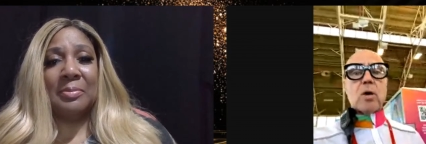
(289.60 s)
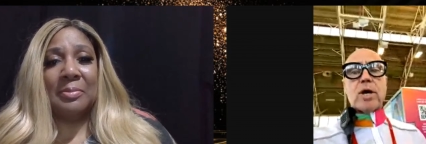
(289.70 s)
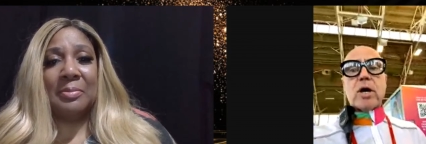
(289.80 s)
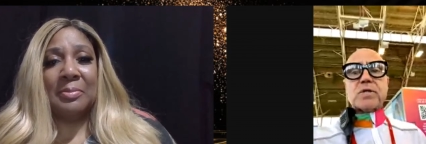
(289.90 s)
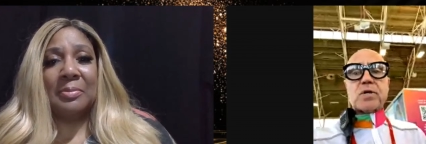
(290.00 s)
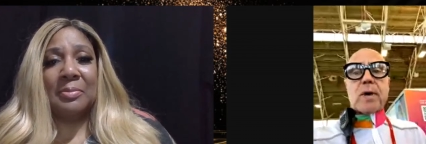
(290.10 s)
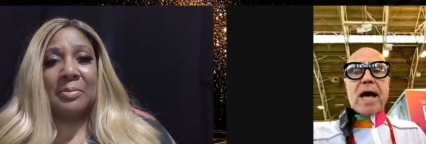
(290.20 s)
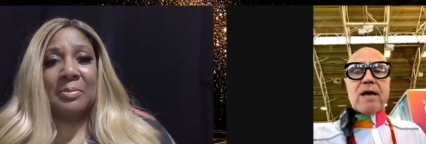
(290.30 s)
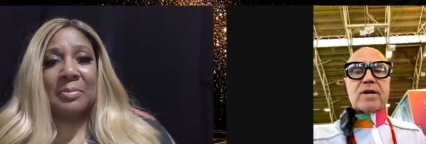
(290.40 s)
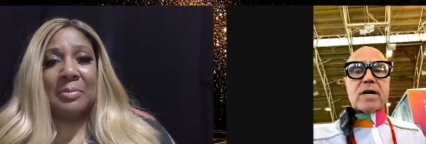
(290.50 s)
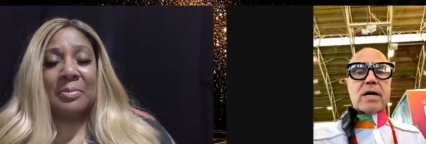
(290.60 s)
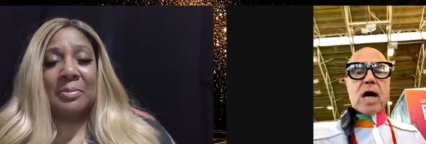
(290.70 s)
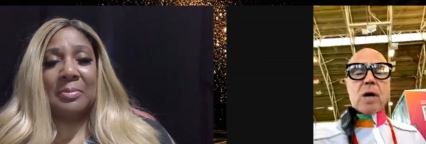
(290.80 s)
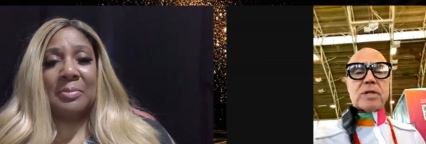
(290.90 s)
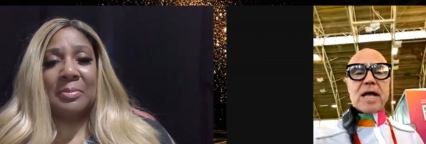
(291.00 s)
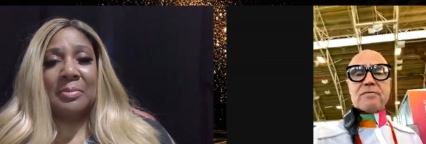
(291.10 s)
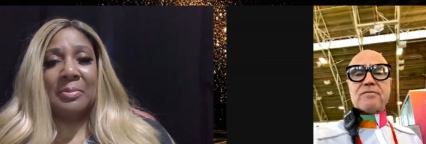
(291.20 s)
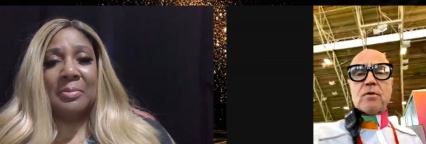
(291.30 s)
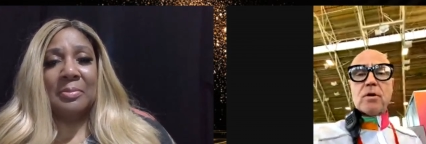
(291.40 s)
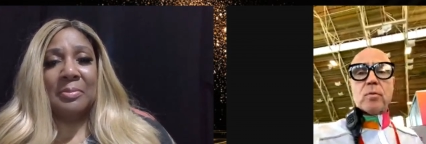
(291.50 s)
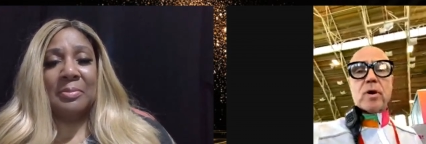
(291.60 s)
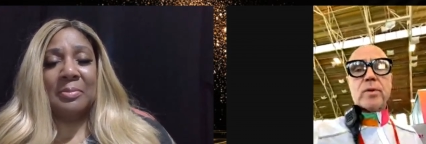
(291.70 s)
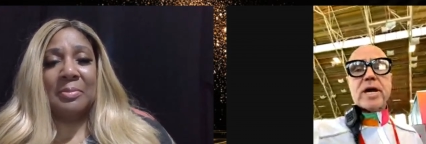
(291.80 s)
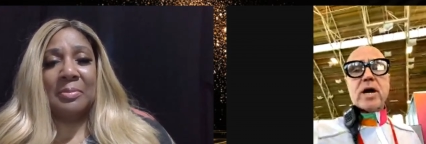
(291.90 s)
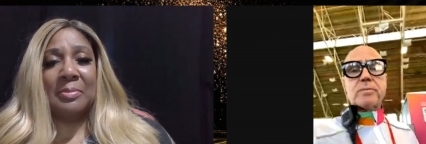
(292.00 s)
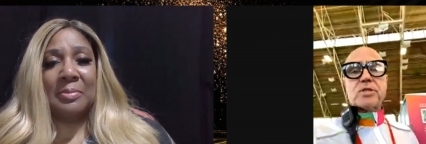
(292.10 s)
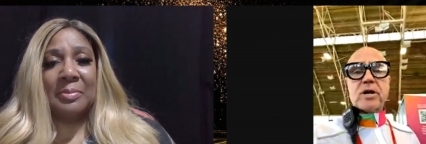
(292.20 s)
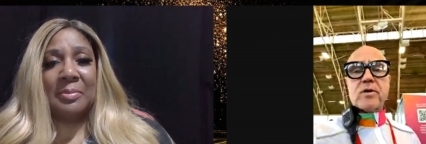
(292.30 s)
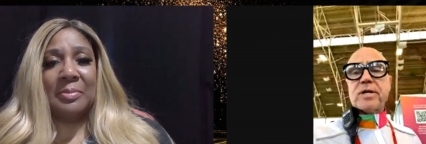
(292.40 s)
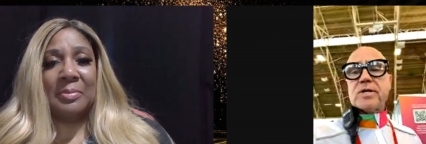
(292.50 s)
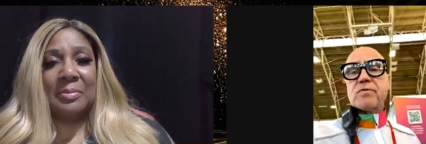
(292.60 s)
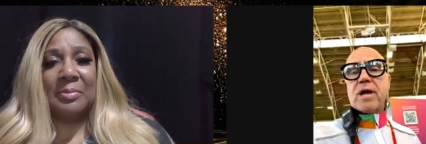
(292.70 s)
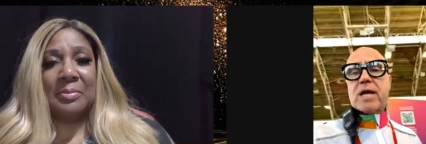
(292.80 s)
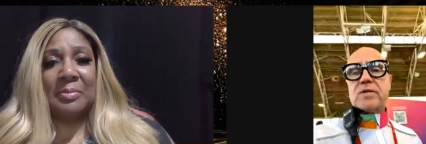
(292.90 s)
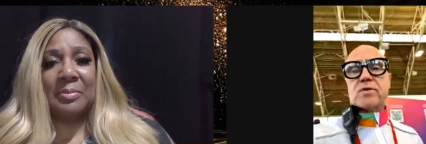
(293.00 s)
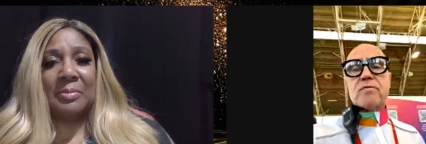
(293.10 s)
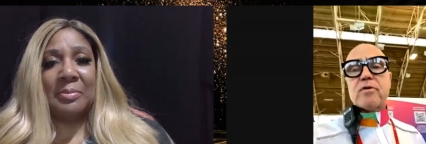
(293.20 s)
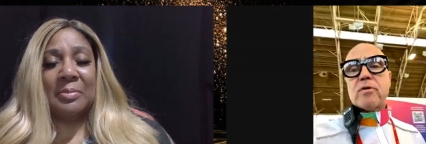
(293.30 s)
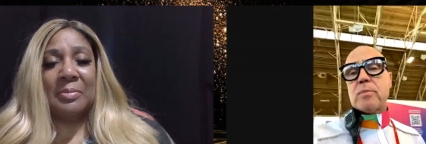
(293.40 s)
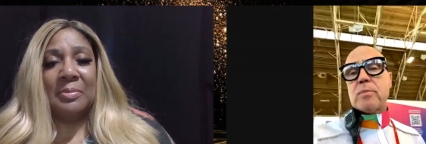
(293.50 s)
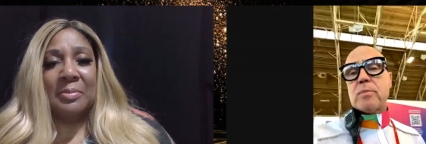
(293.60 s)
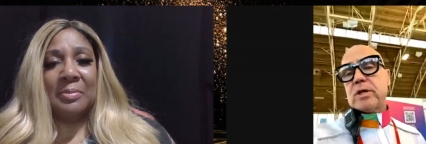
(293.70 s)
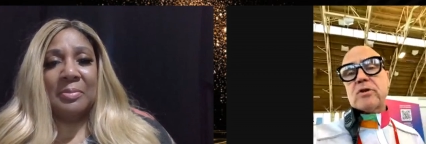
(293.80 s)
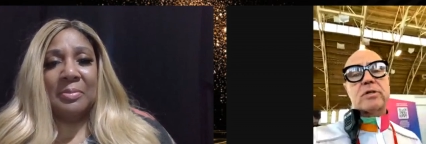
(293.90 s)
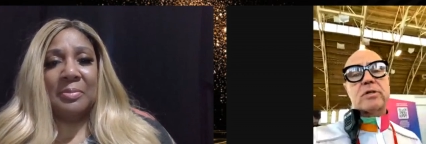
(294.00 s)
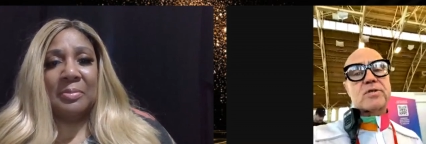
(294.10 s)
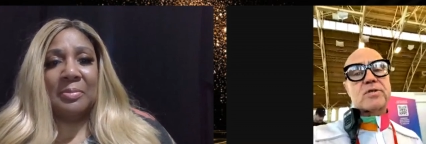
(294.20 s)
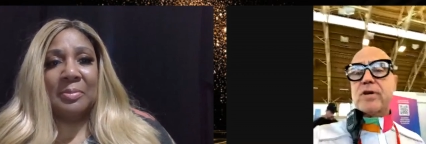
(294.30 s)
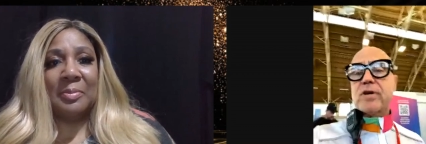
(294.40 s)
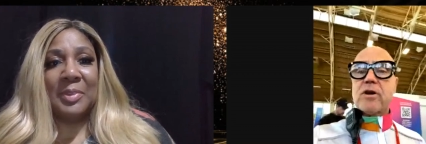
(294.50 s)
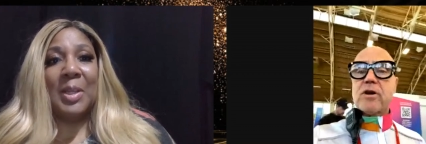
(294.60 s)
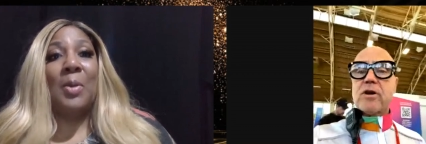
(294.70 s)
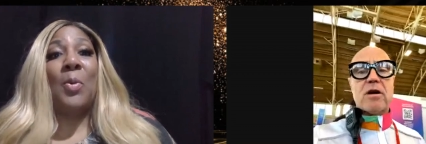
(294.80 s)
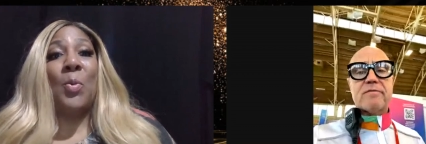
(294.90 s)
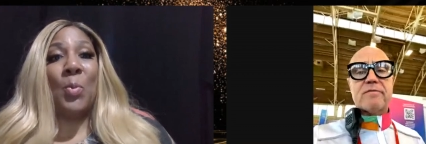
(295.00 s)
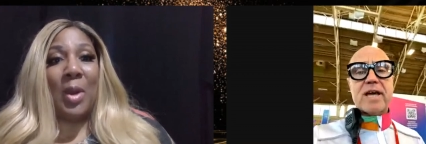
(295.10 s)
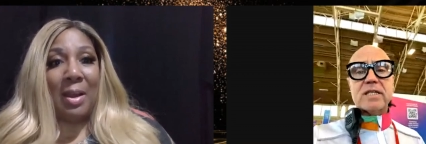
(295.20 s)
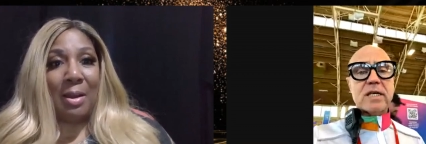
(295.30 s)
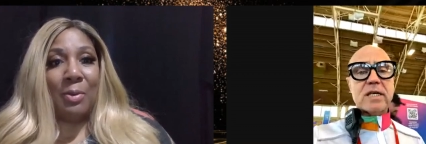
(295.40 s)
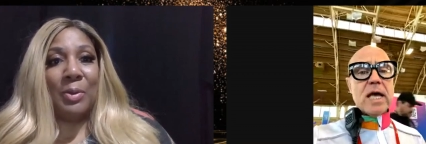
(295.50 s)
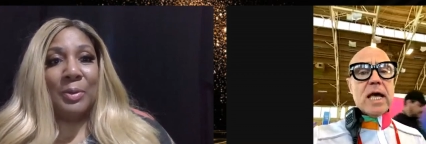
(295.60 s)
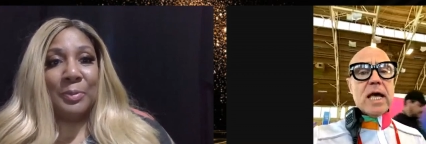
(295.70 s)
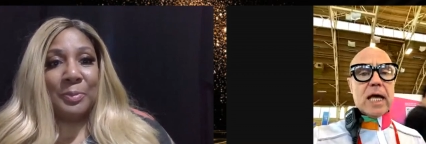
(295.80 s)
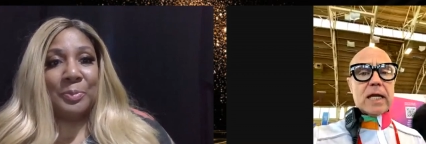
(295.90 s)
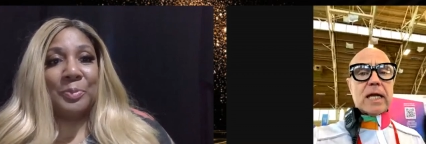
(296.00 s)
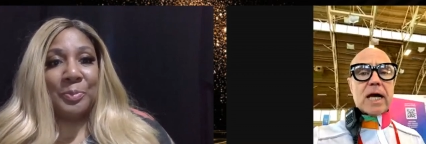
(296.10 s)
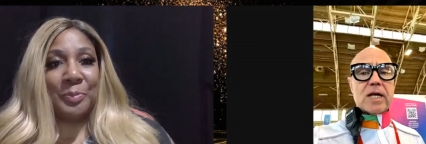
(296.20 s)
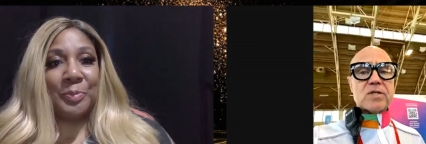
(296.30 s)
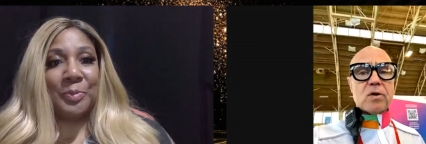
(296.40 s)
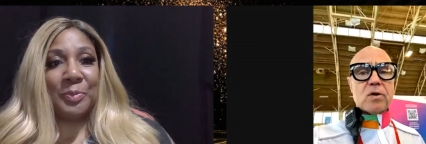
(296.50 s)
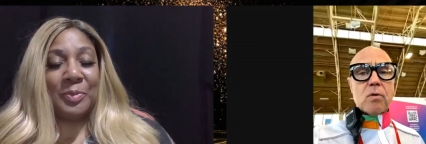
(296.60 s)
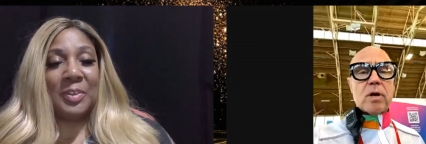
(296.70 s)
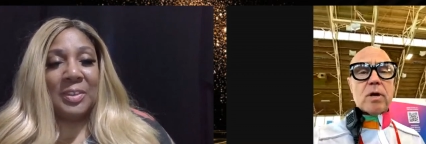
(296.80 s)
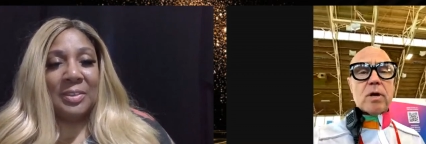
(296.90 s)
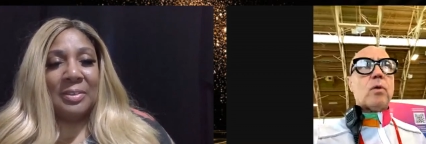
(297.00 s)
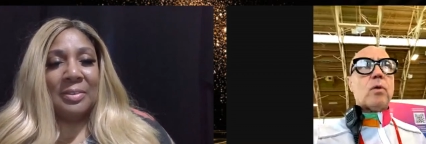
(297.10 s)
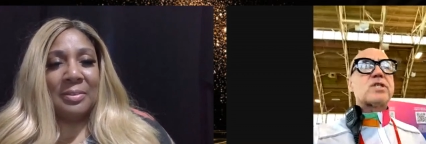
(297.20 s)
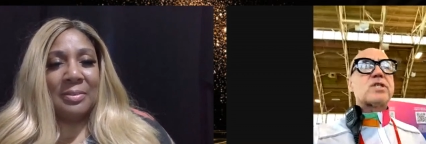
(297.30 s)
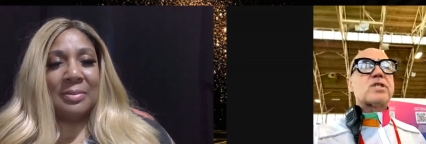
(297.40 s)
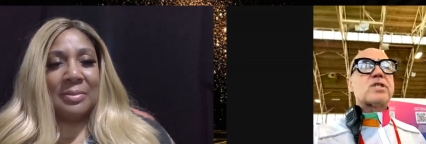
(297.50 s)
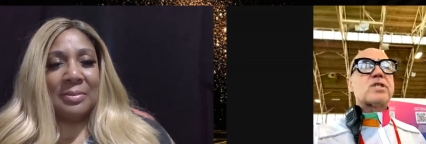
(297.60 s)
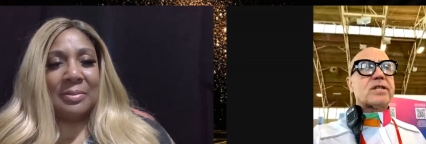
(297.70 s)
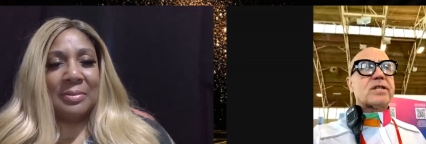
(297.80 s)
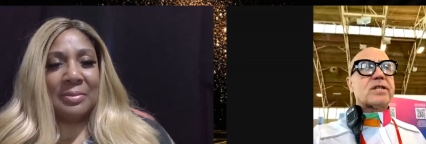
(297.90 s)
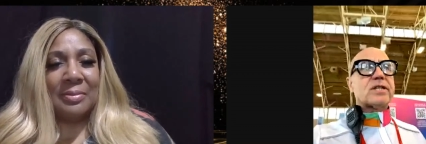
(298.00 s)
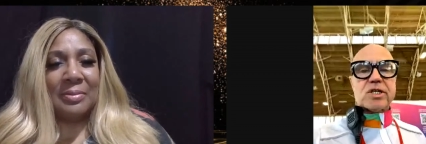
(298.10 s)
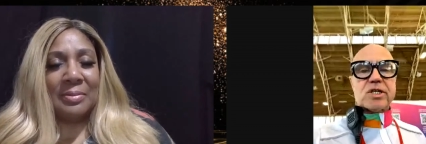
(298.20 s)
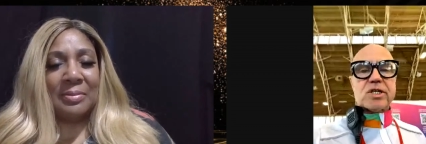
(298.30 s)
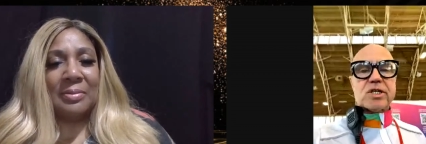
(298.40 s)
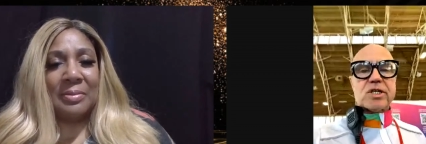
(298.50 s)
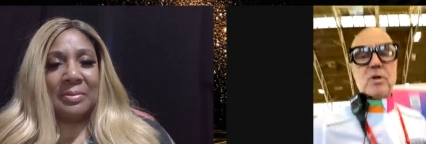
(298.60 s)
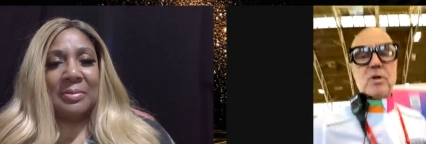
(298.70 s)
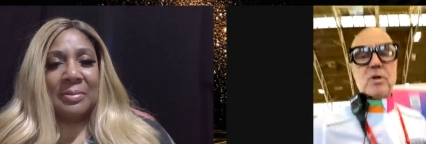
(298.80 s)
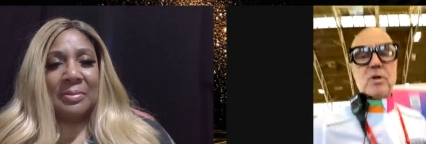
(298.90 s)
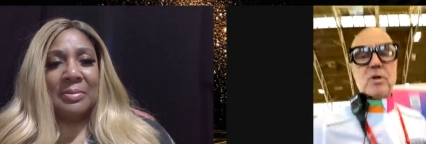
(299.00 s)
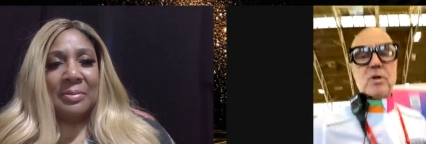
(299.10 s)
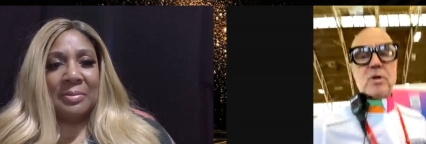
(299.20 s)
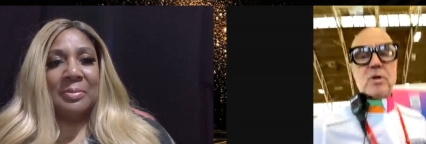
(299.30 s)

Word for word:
Speaker 1: We also have a, a platform where we help charities raise over a million dollars every year at our event. And uh, so we just think that it's like a giant community party.